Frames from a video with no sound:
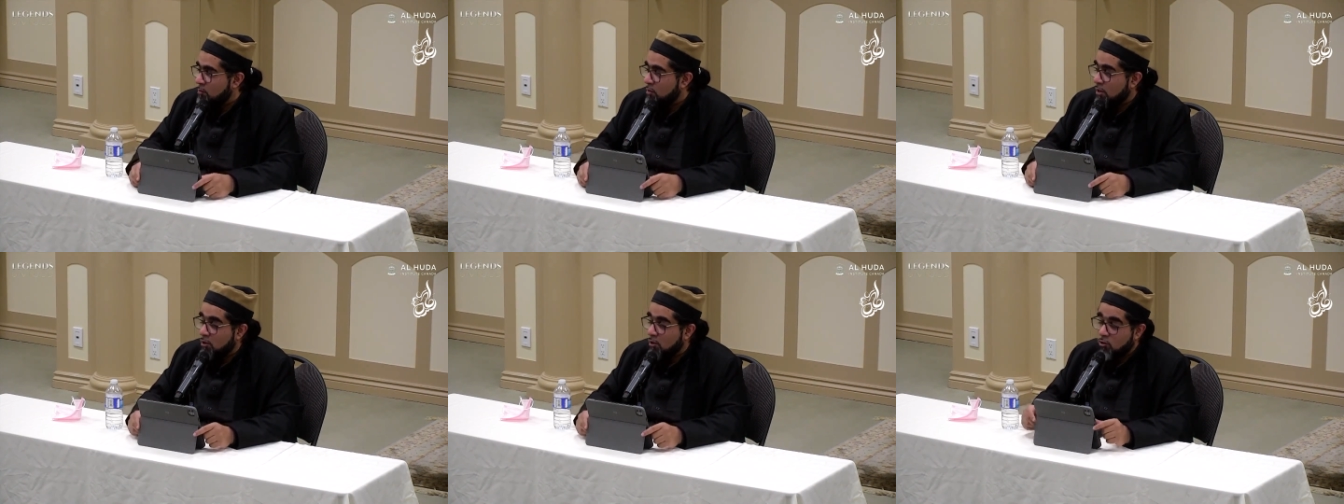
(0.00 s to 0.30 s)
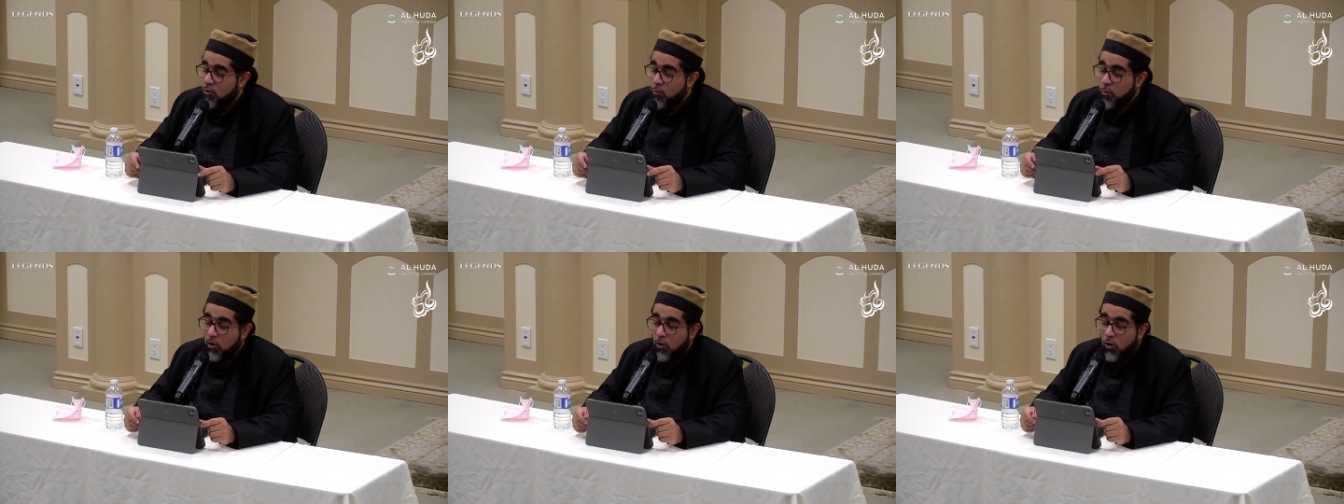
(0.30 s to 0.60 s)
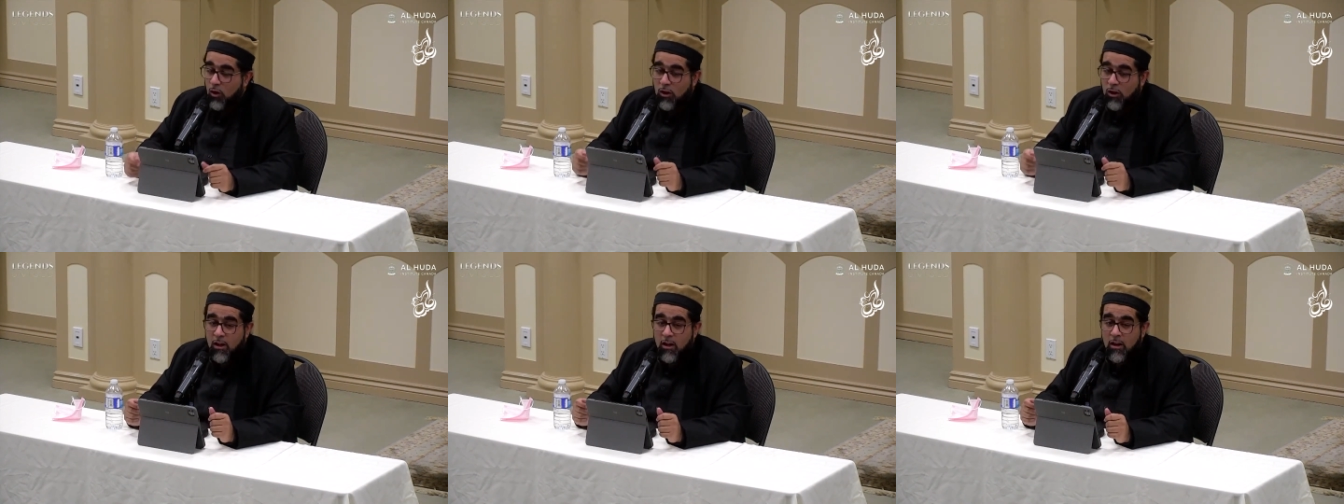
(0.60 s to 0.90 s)
It used to be
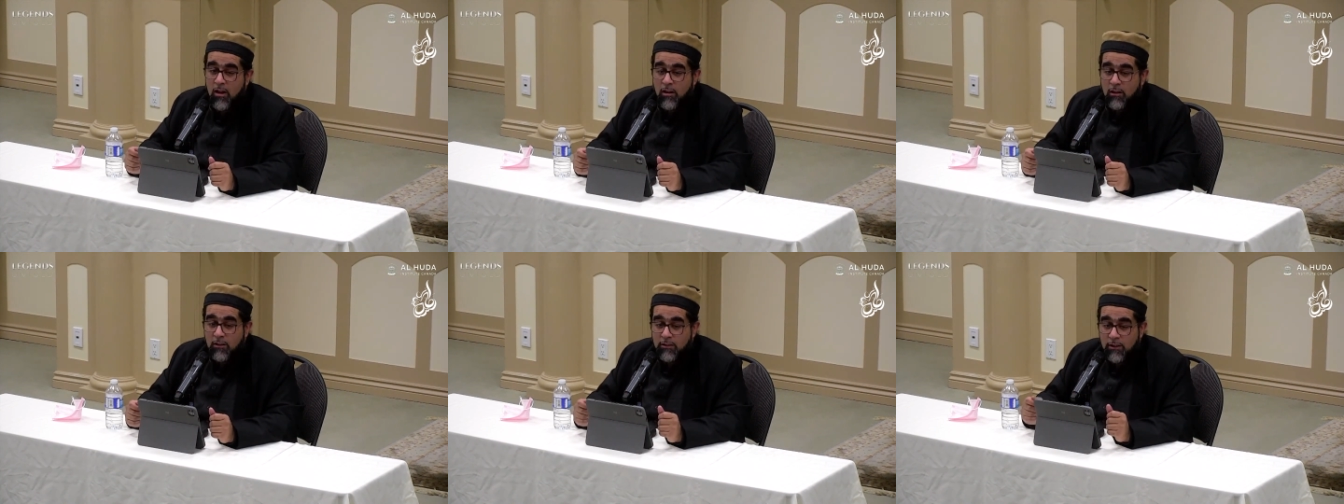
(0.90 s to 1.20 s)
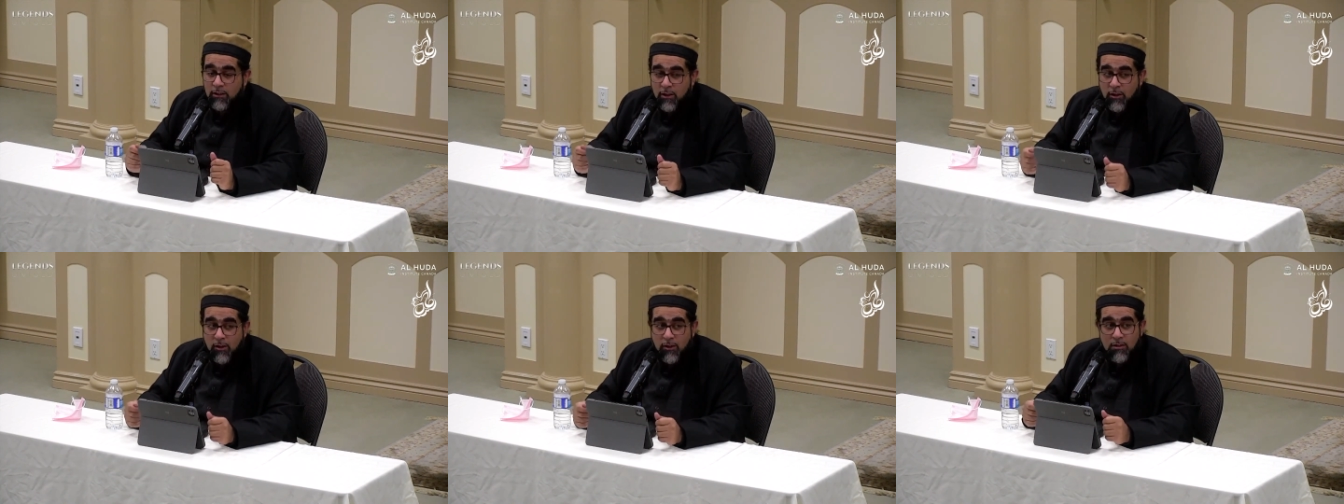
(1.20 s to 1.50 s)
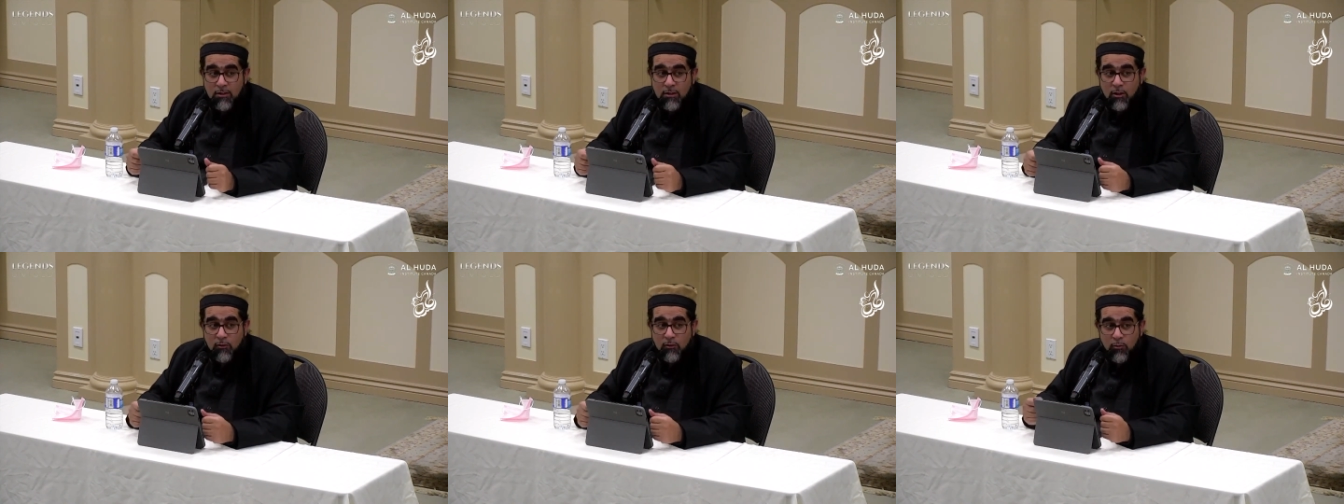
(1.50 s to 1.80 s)
called the
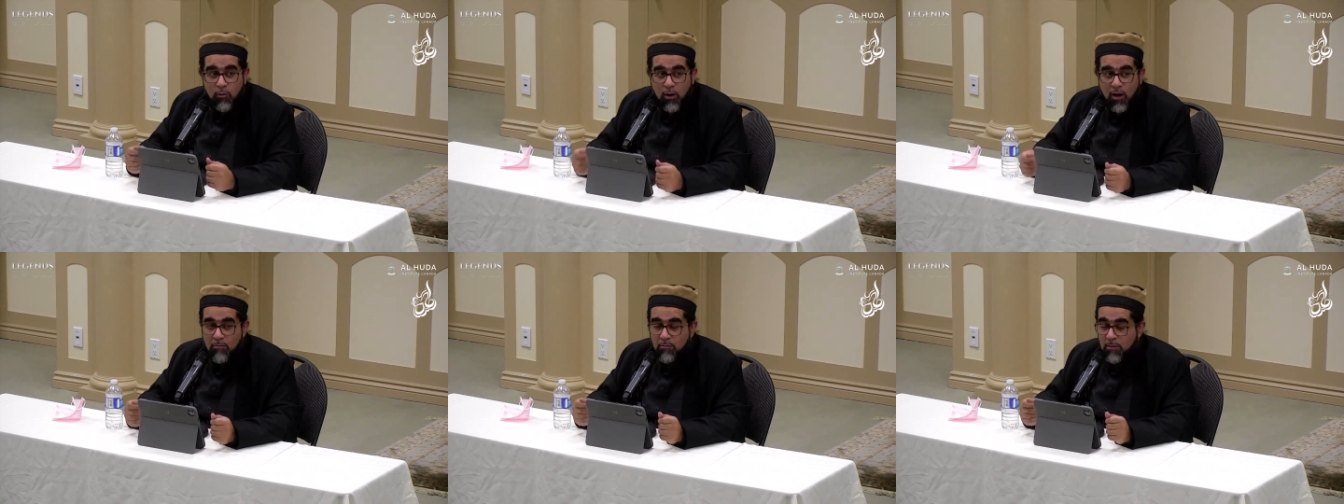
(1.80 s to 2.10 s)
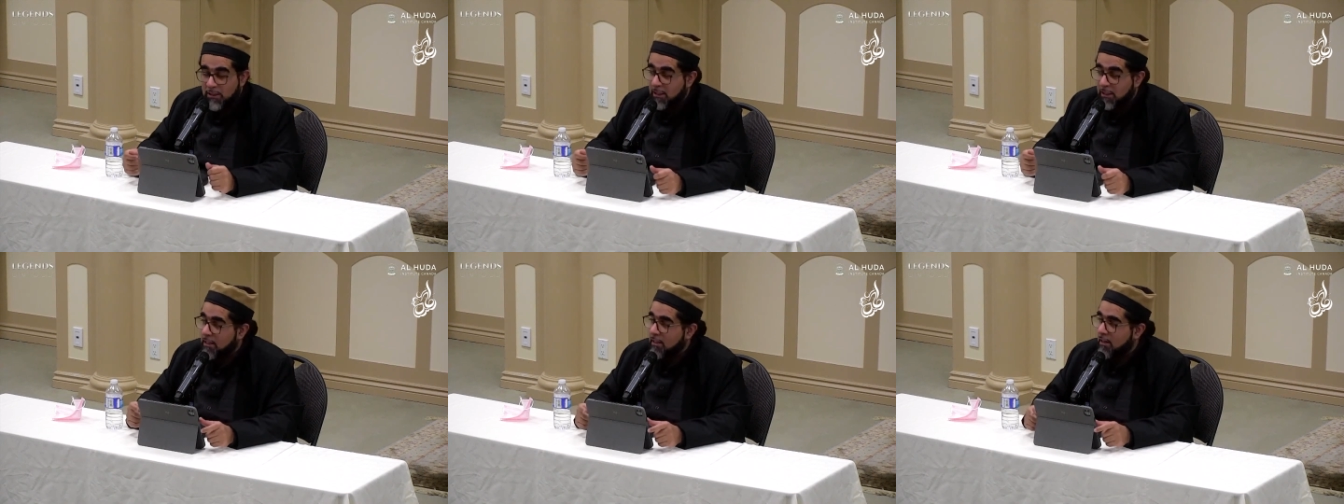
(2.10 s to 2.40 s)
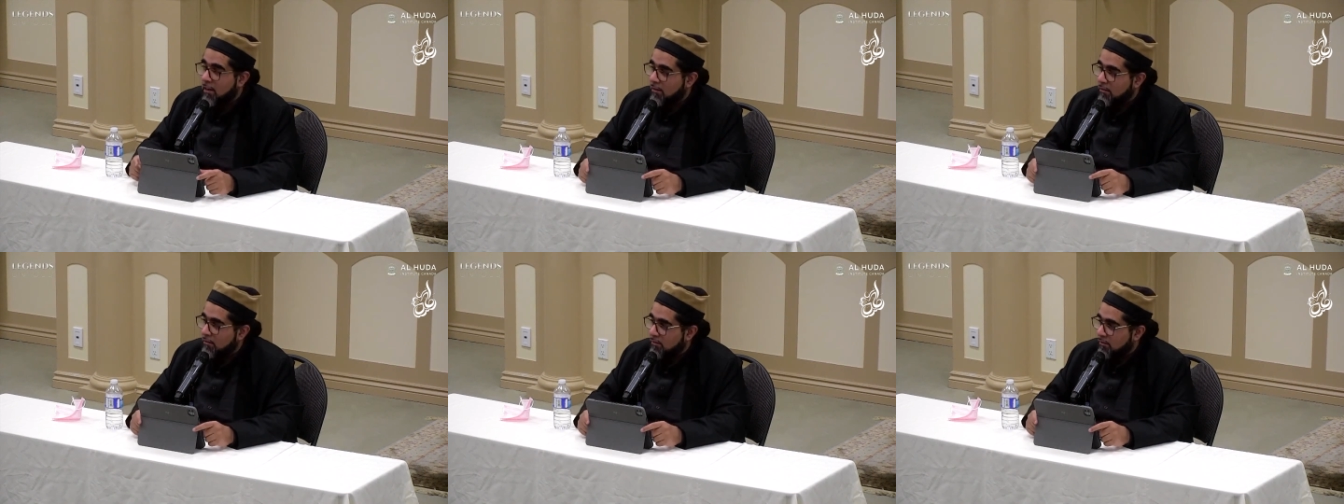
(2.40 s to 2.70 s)
currency of Muhammadiyah.